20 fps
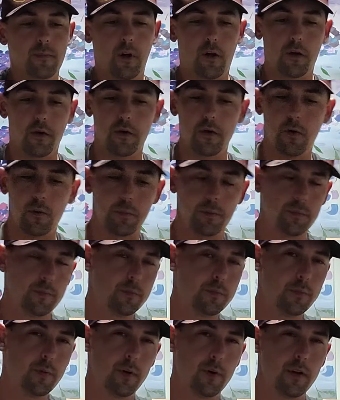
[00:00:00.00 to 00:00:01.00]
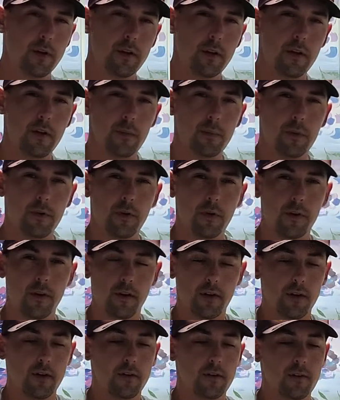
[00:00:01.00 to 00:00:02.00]
Also pretty
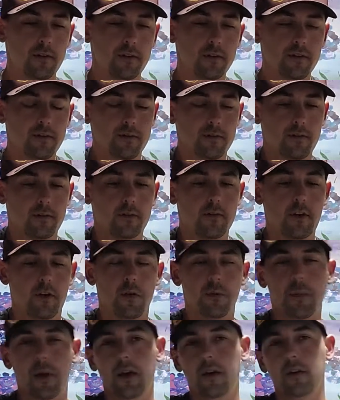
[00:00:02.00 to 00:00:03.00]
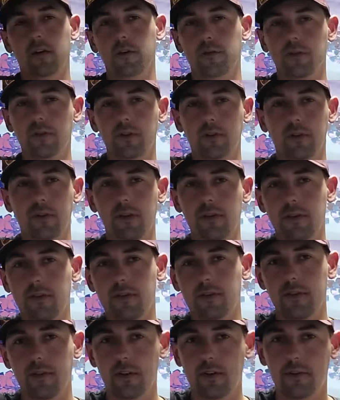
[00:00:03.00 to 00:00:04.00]
disappointed in Discmania's release
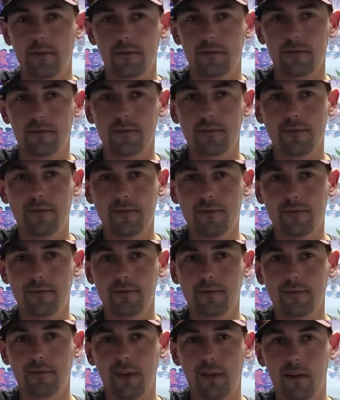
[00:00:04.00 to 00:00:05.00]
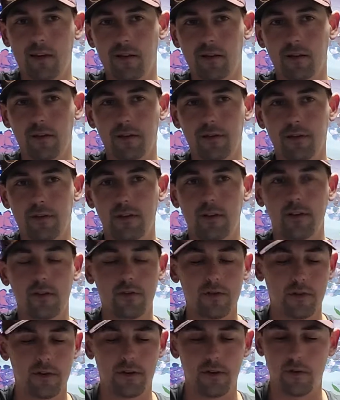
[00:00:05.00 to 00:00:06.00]
of the Eagles
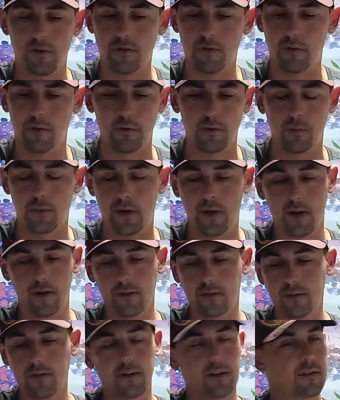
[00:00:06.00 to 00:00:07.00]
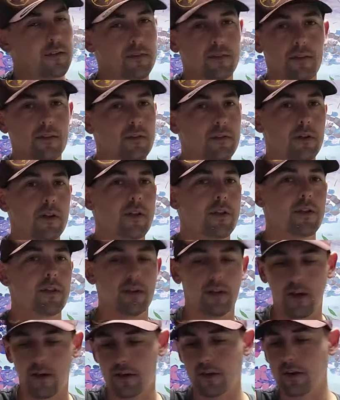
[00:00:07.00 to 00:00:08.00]
signature disc for his win. They released a
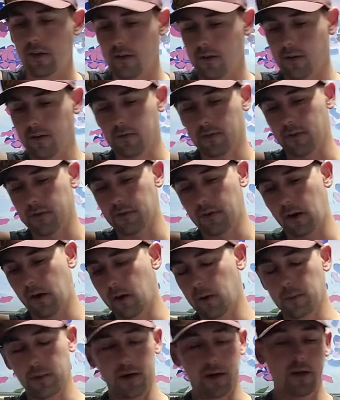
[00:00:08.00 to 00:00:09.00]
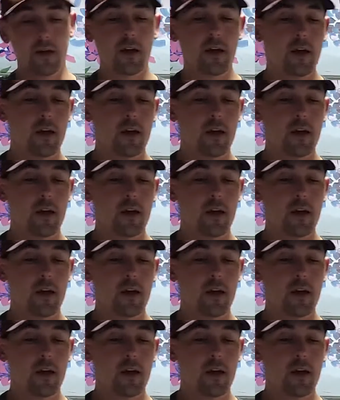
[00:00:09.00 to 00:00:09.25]
disc he doesn't even throw, but